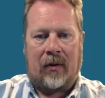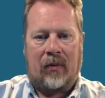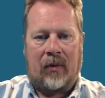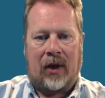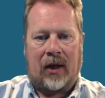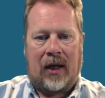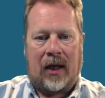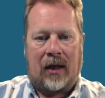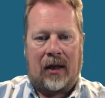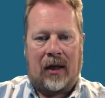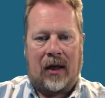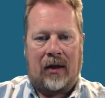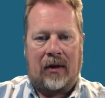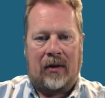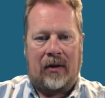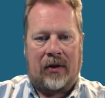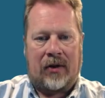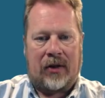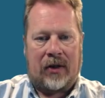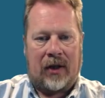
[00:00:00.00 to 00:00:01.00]
while that
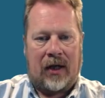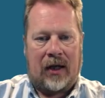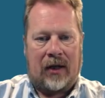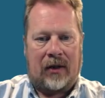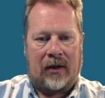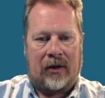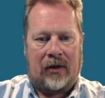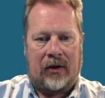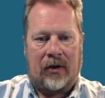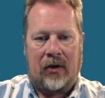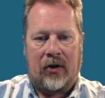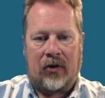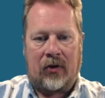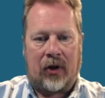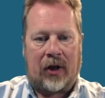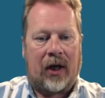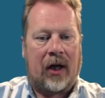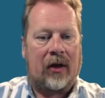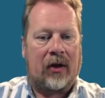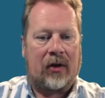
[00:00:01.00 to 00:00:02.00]
loads, and user
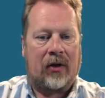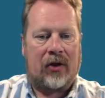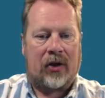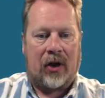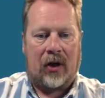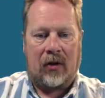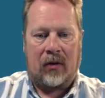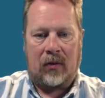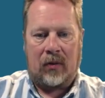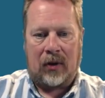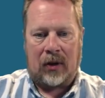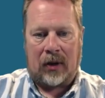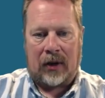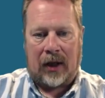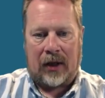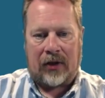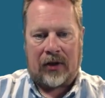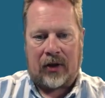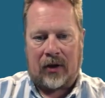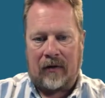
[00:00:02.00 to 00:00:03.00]
account control will get
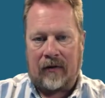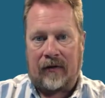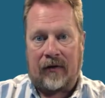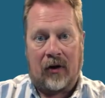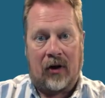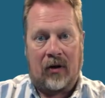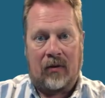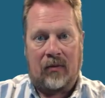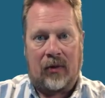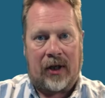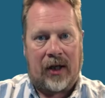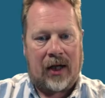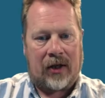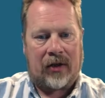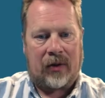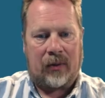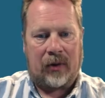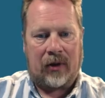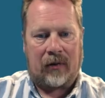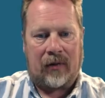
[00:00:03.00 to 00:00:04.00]
us to confirm we
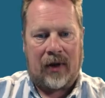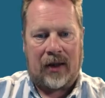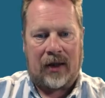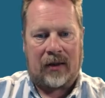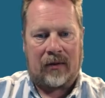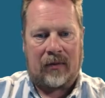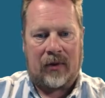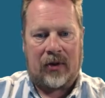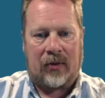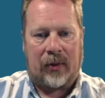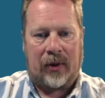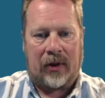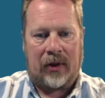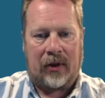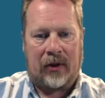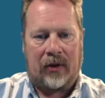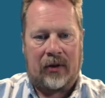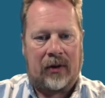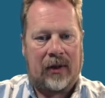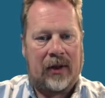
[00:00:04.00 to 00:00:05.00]
actually want to run it, which we do.